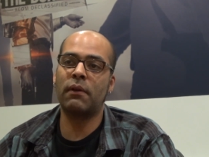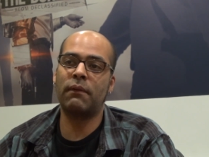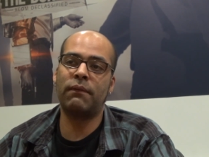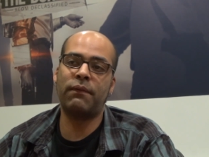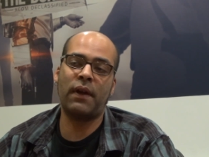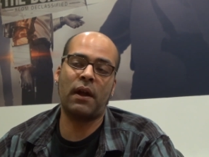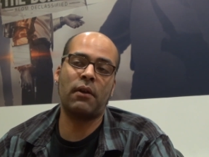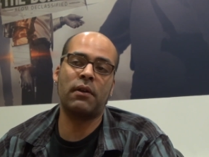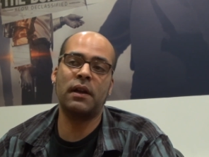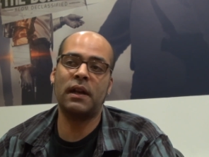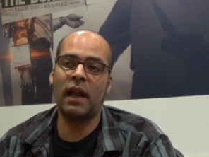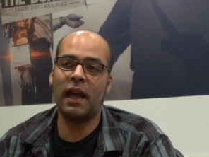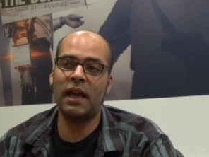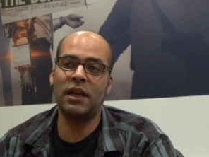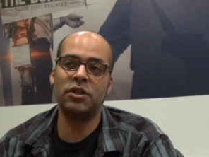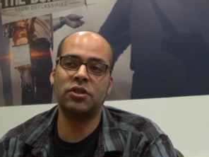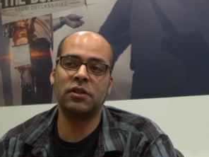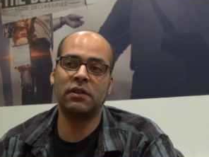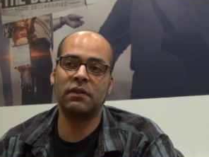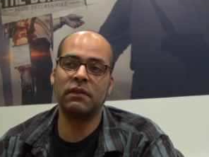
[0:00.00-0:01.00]
of varied
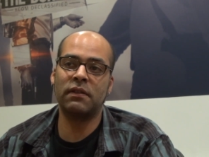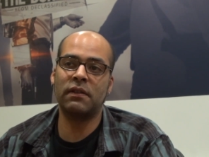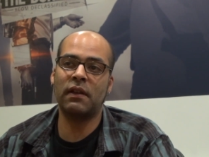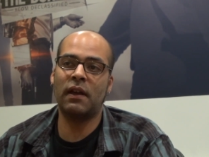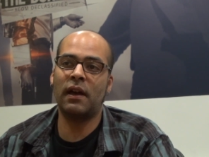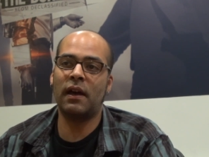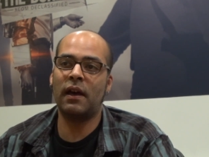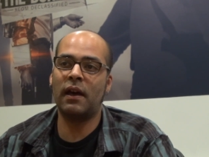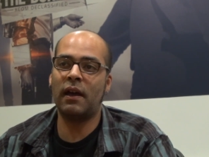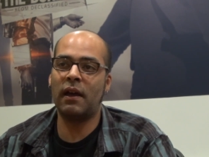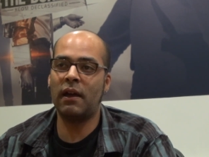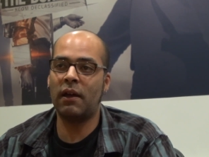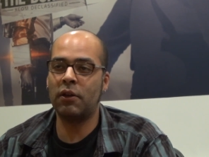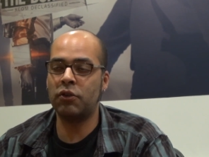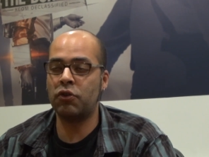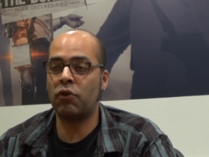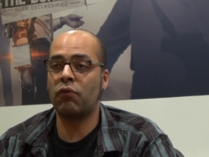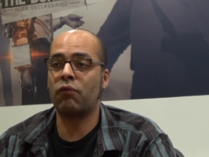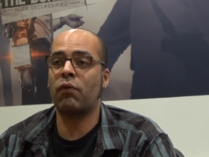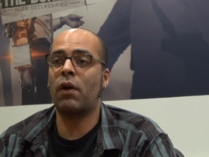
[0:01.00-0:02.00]
agents
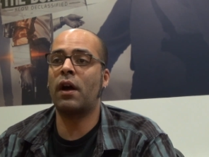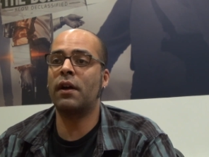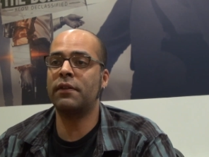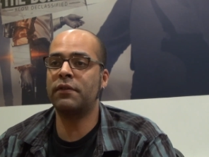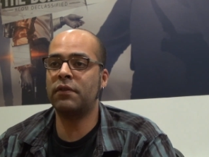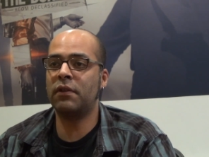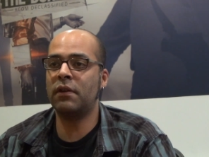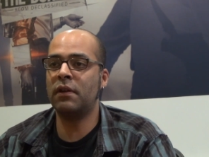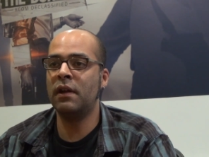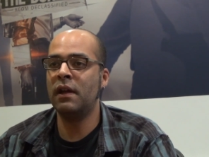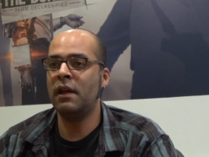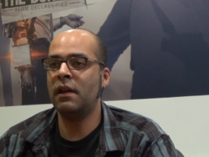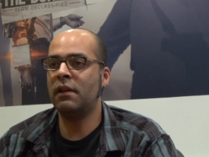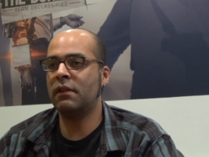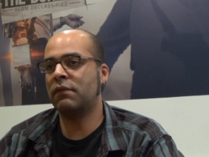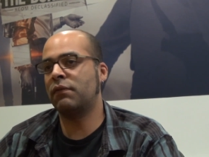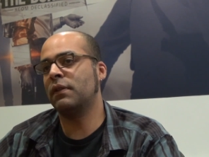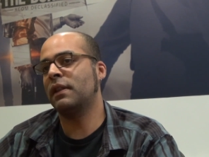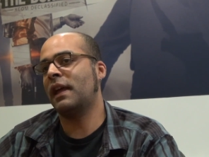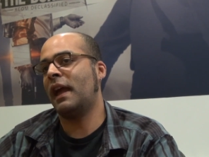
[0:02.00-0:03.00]
on your roster
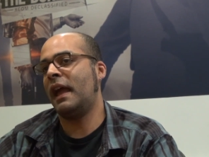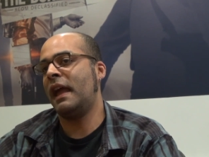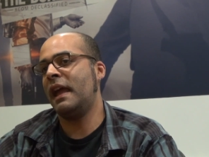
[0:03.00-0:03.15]
is really a